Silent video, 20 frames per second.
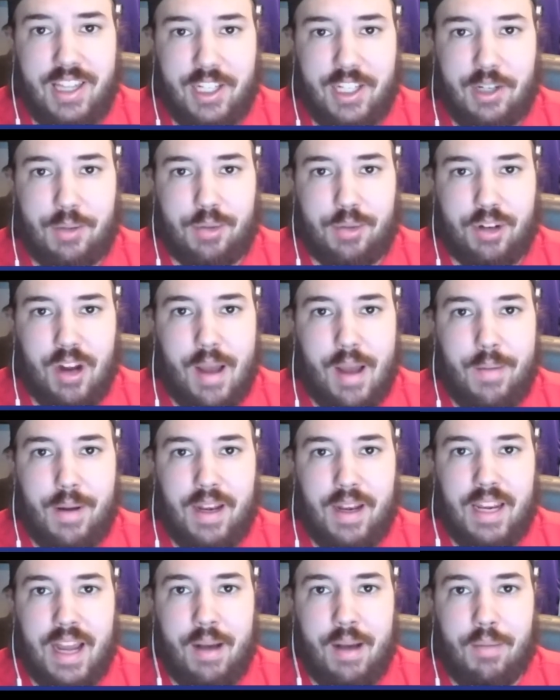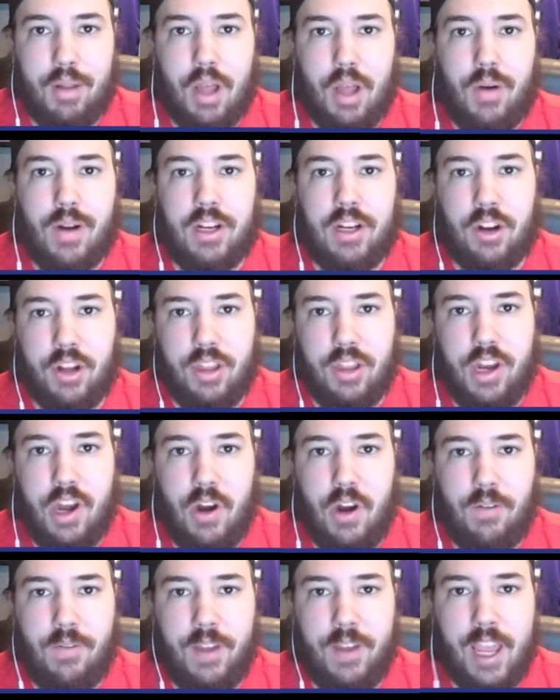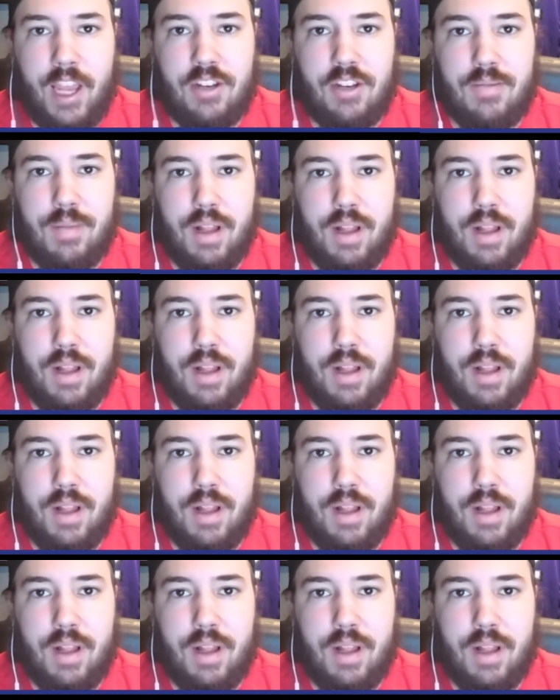the subscribe button down below and turn the notification